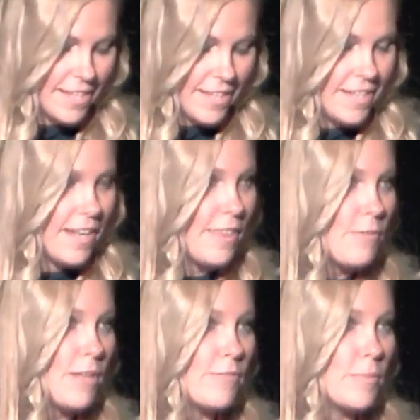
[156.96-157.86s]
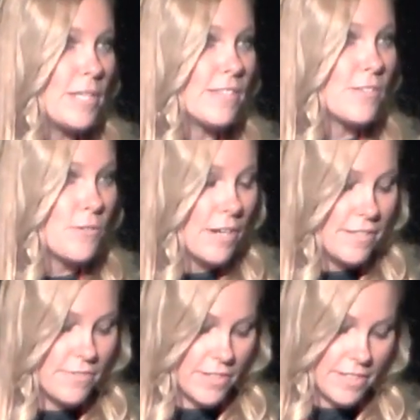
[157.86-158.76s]
Nothing will ever be as
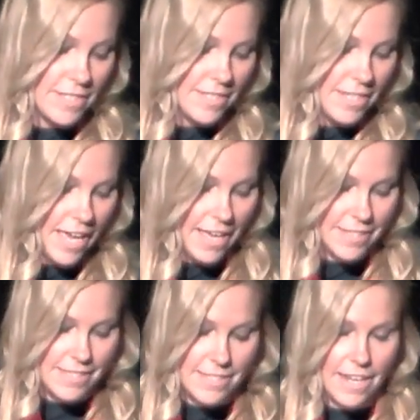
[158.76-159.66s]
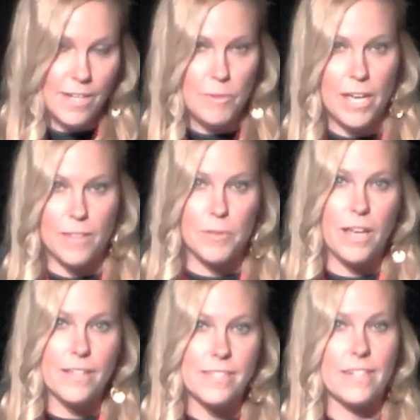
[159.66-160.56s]
stressful as standing behind the
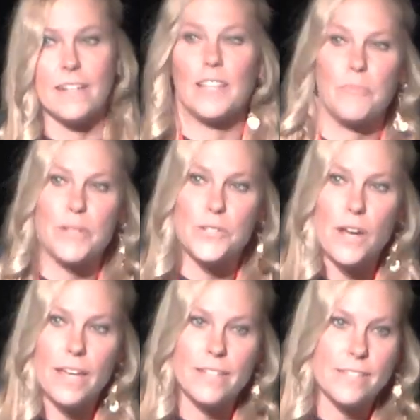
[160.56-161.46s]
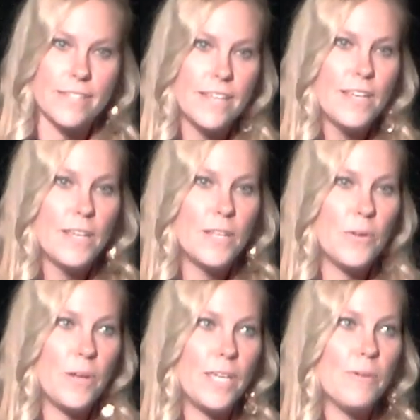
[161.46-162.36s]
blocks in an Olympic trials,
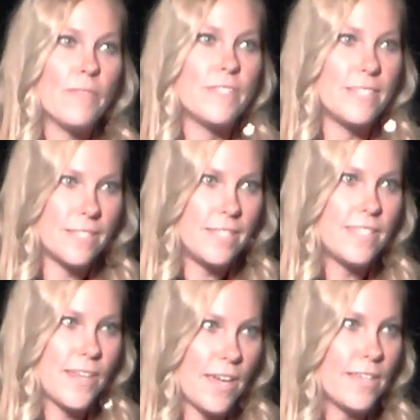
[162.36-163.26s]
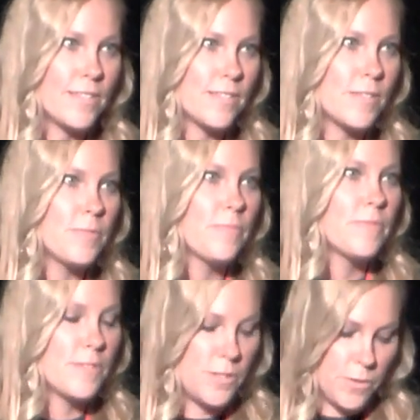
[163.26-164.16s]
knowing you have 60 seconds
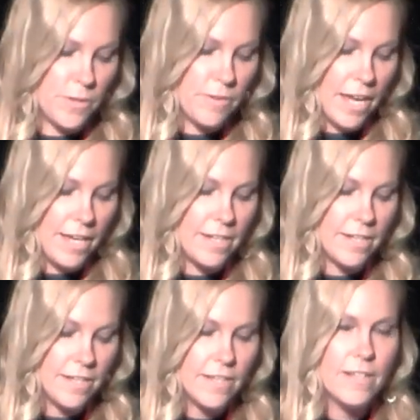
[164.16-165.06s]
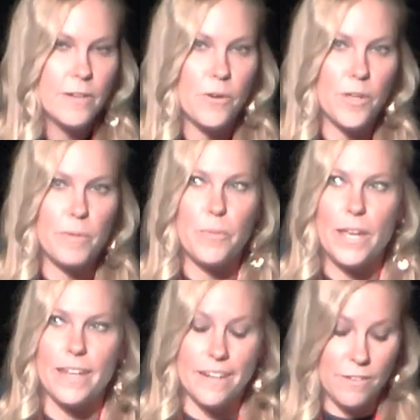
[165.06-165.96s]
to do it right, or you'll be
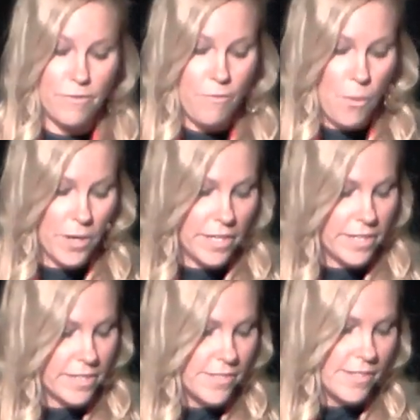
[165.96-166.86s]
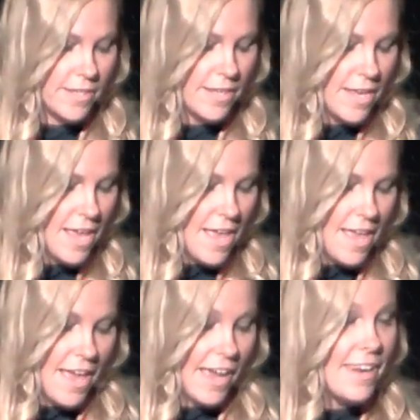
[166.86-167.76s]
waiting another 4 years.
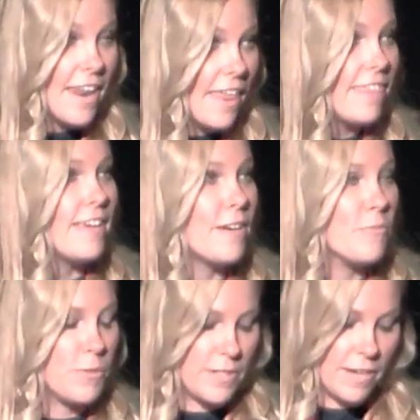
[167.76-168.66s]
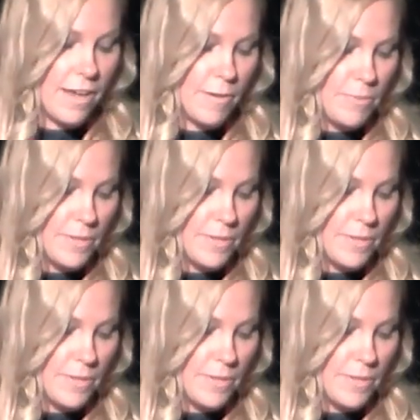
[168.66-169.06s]
And nothing will top